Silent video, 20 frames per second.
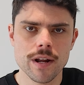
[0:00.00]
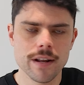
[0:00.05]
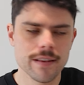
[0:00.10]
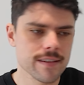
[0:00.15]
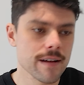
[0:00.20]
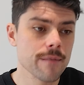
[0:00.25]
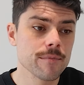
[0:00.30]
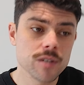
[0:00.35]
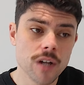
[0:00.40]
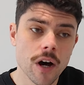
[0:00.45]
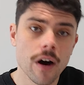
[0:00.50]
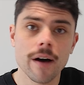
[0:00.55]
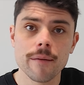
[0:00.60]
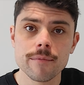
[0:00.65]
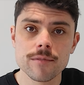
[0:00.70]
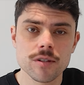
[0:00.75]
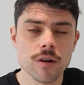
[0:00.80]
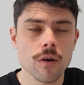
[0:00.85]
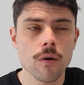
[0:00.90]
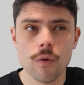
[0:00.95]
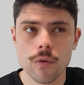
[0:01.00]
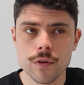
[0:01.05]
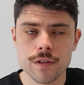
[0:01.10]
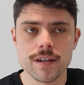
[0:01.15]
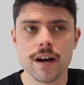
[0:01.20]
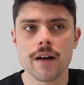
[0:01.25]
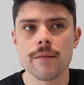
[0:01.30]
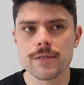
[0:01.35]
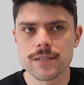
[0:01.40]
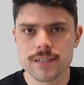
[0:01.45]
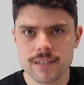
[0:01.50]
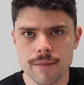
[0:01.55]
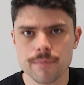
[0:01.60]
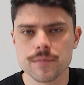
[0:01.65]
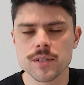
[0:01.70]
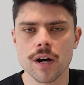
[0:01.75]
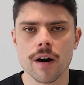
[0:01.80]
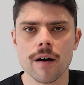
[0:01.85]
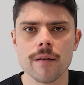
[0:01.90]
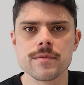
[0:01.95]
And sometimes, not all the time, but
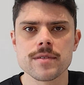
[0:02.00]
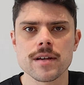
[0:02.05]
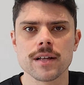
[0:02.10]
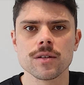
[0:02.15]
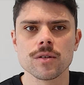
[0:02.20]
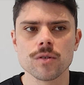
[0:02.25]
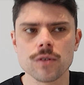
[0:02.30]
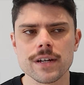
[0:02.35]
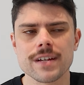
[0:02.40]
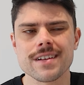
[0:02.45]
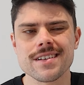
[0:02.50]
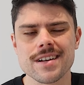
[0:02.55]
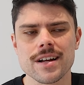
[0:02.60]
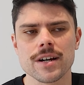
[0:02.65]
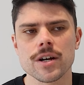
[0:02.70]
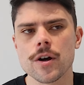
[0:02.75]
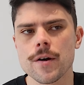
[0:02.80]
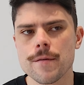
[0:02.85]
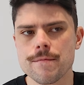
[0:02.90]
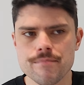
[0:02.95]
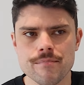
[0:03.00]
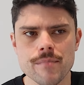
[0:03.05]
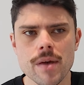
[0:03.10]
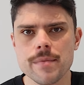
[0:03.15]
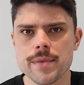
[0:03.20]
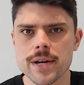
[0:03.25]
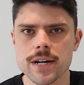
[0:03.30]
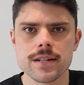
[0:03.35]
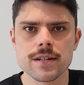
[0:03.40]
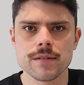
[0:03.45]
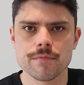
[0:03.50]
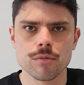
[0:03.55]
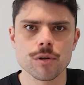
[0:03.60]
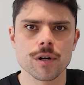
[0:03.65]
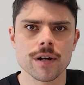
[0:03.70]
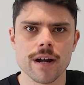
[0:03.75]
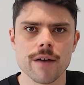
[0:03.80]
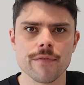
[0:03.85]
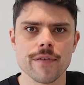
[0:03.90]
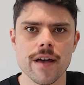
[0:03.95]
sometimes I look at it and I go, maybe I didn't
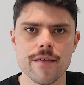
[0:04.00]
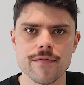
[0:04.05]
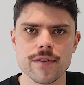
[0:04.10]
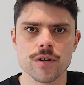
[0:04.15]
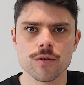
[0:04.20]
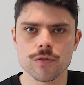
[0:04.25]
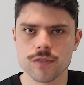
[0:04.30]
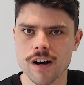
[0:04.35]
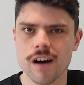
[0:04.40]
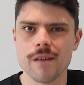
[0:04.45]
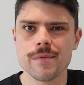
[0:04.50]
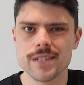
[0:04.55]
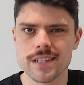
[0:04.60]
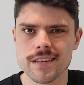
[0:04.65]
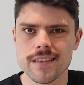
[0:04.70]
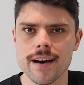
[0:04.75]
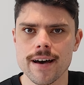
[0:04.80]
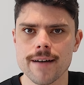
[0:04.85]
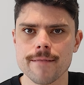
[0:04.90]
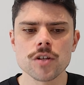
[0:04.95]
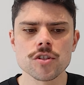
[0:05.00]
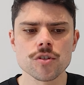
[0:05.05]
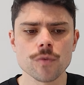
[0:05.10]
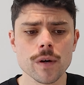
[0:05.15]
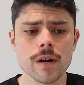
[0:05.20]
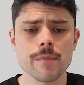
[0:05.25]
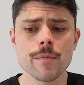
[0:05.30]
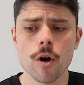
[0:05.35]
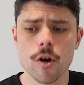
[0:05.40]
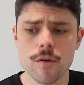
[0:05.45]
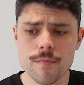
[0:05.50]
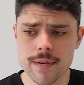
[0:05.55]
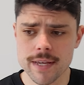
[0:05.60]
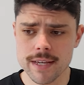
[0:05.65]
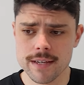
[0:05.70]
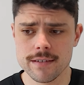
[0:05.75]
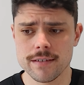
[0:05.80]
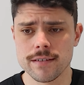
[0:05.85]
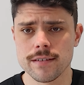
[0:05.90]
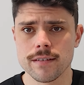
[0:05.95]
put enough effort or time into that. So what I'm hoping
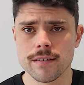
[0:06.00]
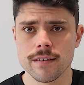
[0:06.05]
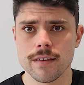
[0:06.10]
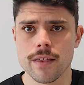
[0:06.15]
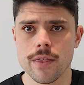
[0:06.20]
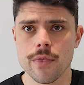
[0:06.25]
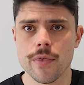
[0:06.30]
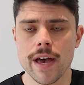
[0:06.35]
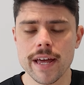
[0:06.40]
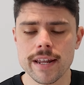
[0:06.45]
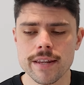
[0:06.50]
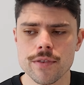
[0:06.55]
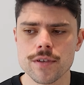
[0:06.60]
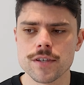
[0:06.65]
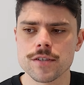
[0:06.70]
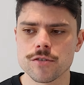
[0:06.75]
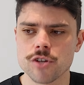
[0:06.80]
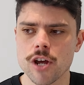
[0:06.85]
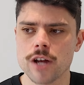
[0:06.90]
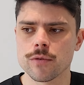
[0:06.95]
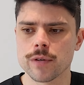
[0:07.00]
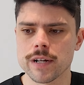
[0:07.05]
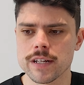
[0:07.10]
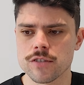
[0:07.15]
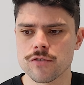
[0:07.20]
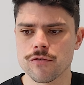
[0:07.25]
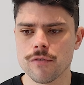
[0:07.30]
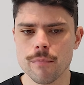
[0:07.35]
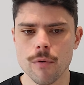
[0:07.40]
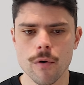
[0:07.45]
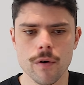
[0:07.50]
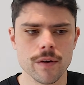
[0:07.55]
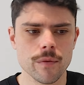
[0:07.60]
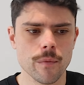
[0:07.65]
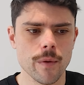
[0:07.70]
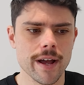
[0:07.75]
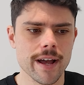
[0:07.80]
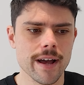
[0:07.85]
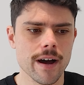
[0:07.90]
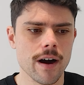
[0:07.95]
is that this channel gets to a
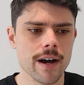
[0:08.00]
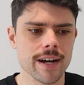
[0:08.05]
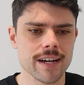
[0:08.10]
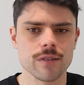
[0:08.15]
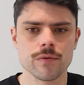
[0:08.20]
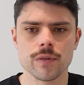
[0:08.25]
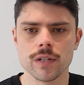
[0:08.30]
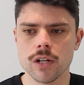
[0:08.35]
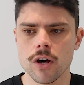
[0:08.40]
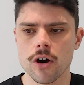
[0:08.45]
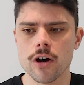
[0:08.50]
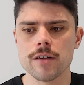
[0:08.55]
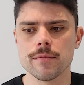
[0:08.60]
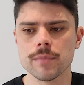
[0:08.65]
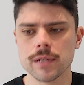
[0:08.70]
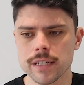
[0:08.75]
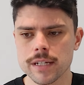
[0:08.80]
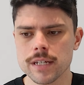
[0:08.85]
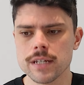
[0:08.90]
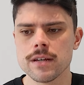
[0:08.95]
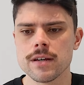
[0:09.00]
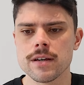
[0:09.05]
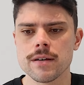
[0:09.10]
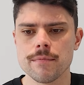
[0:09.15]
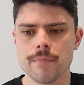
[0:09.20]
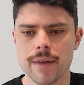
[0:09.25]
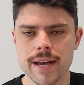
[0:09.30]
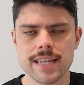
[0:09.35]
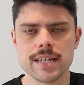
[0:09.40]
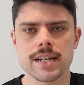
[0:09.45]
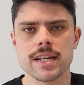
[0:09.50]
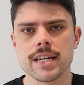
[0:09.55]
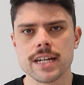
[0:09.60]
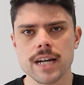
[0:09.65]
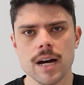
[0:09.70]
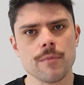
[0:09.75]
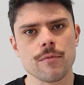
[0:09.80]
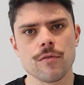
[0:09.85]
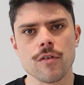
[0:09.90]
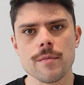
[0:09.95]
point where I can reliably make an
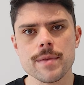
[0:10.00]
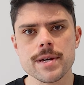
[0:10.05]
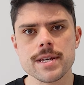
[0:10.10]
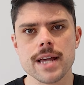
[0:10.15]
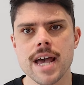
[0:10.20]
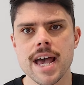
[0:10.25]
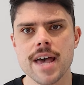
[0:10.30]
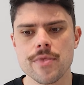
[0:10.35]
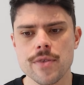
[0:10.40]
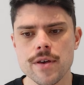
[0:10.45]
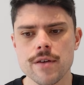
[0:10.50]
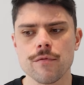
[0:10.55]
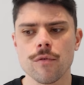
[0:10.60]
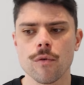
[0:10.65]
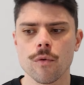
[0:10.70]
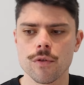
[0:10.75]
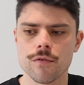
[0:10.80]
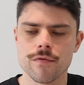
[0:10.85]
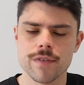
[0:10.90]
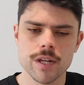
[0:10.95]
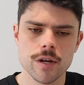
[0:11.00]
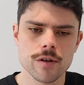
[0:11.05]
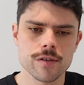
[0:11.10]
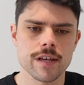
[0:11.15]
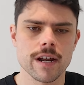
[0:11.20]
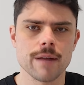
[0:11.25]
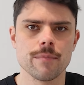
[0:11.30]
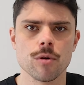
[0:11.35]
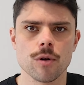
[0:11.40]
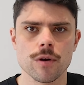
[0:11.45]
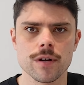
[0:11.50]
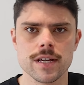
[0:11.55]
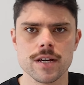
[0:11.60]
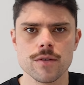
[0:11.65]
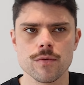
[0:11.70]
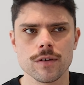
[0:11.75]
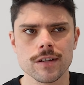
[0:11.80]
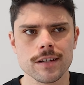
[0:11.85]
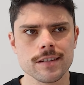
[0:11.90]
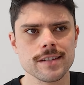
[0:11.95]
income from it, and therefore the videos that I put on
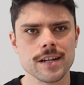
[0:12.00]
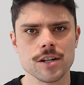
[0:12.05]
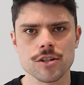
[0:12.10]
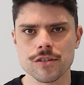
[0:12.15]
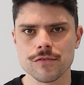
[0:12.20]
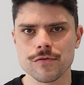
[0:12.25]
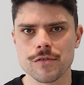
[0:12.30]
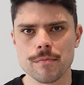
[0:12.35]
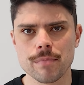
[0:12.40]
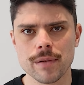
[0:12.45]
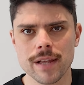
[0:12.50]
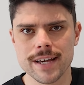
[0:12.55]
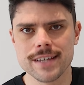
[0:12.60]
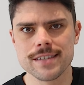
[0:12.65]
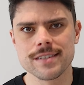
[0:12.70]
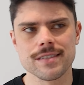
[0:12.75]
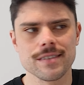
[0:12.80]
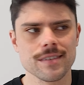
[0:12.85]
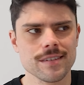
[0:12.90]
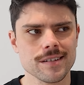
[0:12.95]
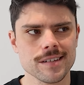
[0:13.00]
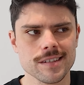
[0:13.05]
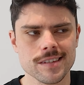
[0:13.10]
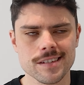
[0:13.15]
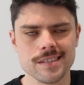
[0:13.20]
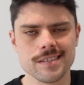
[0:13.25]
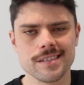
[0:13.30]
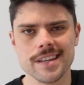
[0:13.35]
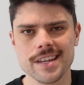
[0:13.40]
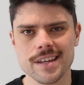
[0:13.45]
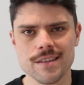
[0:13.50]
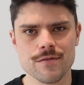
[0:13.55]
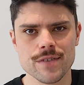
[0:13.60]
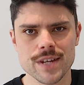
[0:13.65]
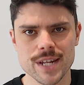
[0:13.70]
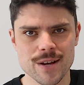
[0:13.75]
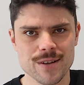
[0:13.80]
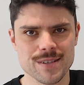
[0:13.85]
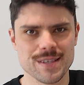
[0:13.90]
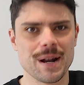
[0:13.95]
here will essentially replace the stinker
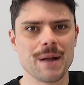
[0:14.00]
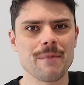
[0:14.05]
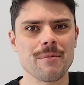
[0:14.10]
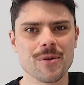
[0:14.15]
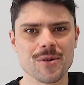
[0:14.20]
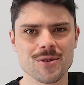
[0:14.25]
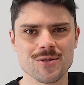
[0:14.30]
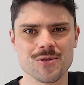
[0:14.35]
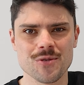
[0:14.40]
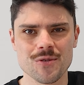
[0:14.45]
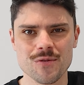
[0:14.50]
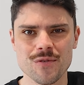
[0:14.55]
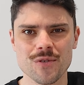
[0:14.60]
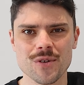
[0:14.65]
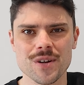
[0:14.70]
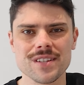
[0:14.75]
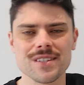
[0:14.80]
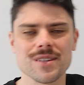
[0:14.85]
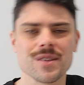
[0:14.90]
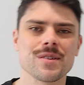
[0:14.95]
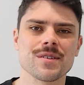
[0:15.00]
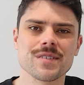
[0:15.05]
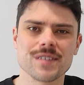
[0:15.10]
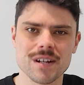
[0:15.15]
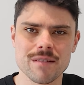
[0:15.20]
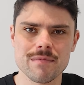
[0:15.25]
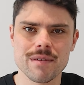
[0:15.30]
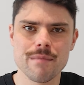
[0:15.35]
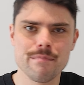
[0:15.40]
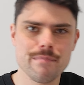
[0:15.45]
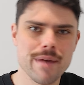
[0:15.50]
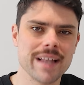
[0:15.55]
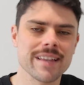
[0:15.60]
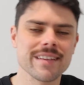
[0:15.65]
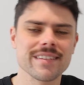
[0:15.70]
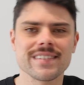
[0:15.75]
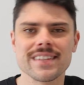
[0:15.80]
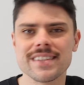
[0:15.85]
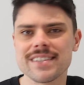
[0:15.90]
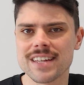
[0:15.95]
videos that I put on True Footy. So there's going to be a
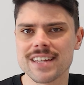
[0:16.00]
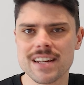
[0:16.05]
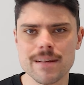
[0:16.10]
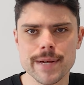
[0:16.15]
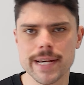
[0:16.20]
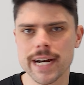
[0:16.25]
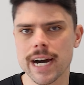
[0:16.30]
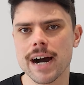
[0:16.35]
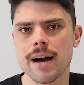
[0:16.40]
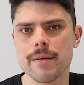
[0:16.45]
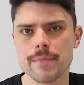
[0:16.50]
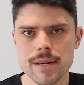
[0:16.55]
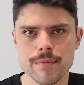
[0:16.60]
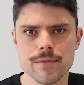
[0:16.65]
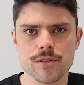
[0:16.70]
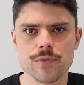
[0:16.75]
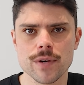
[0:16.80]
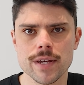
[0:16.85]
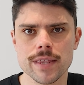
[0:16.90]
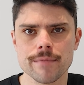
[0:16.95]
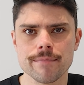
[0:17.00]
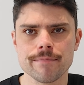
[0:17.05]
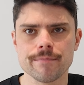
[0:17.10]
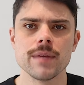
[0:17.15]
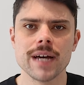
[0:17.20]
balance going to be a harmony between them.